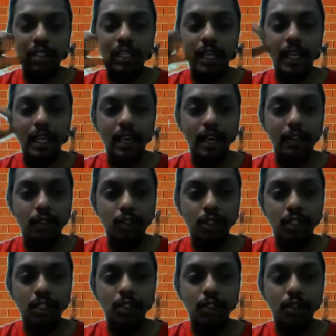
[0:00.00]
they can
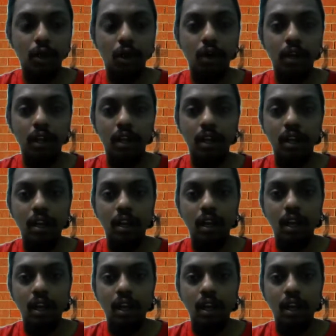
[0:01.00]
actually join